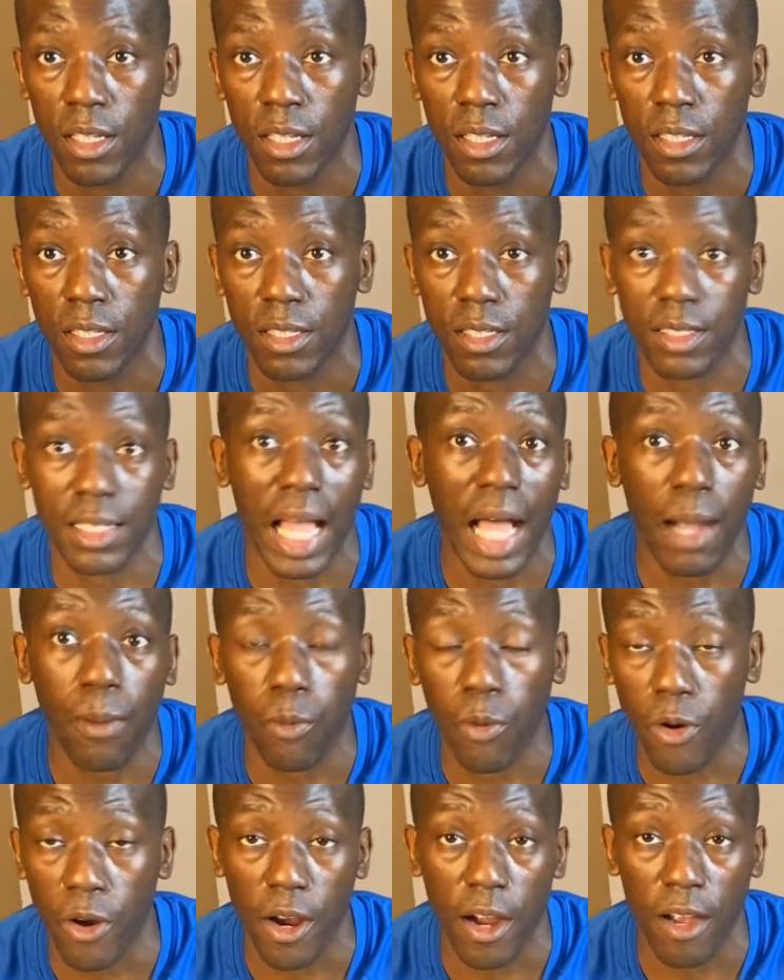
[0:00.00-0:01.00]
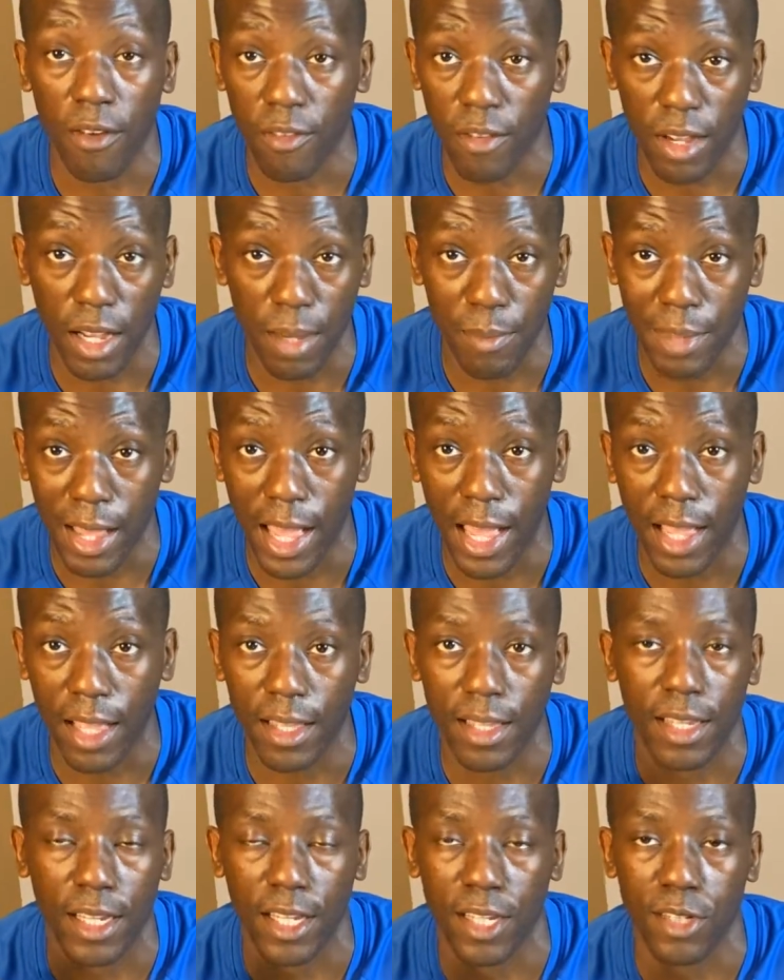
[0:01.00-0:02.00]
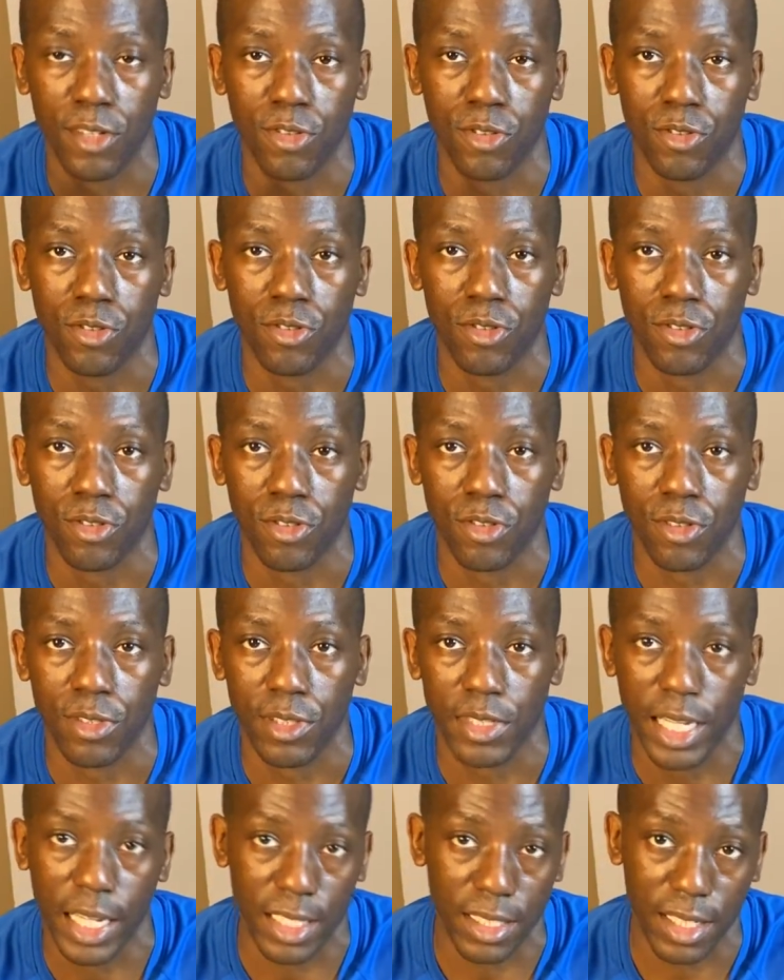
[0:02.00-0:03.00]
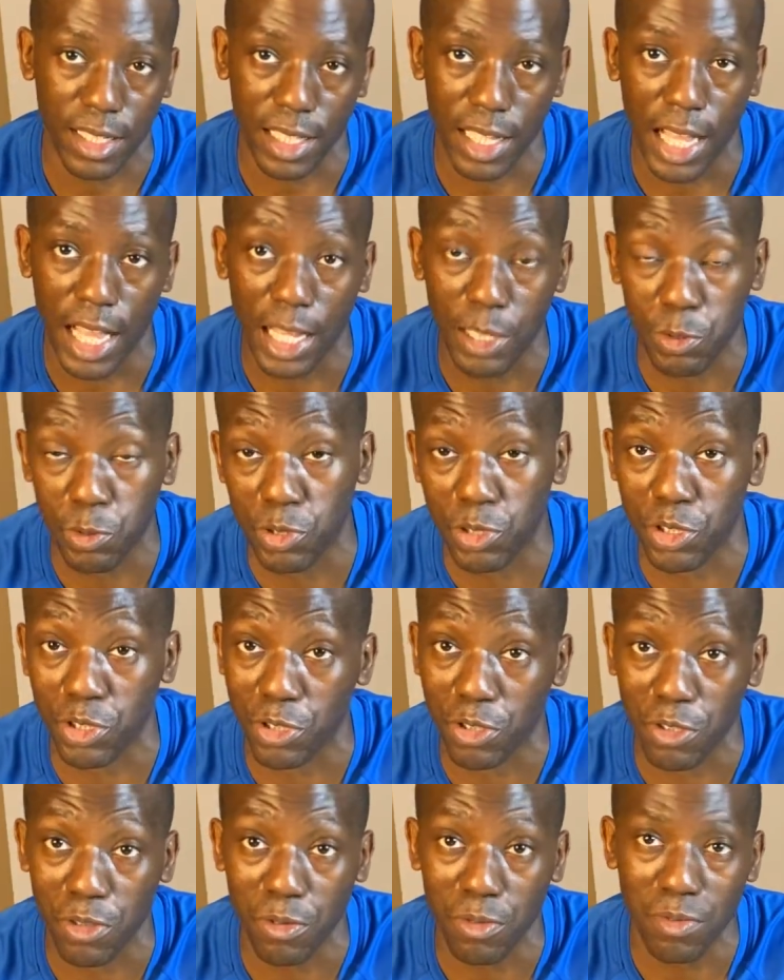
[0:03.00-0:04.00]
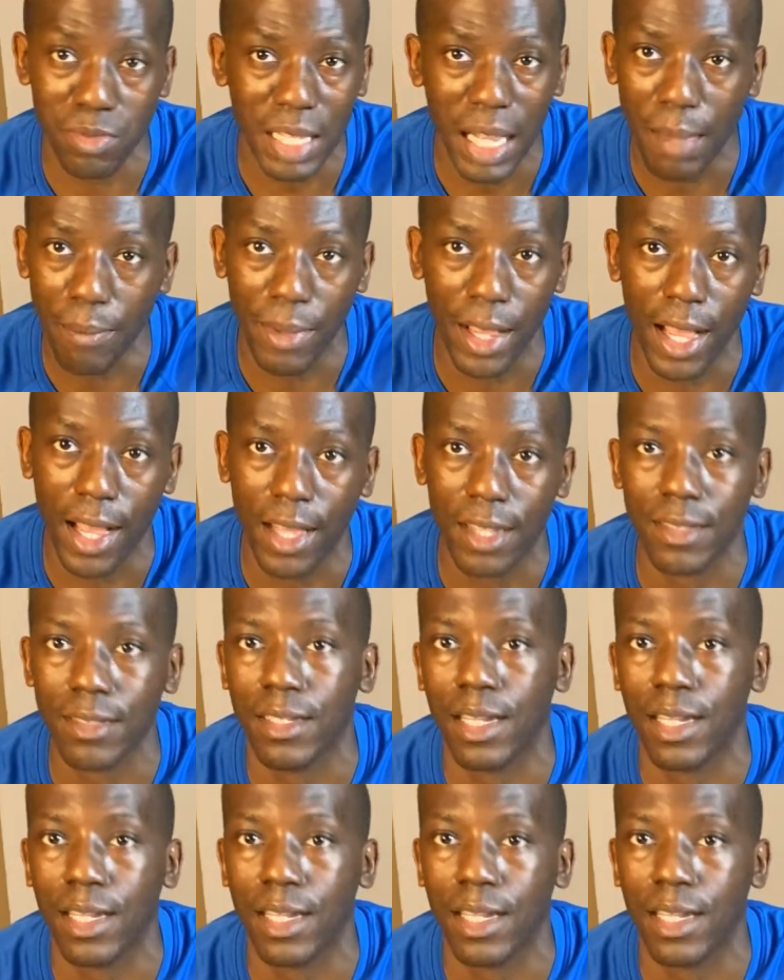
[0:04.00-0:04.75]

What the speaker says: stop wherever I'm at and take the class, which is not bad.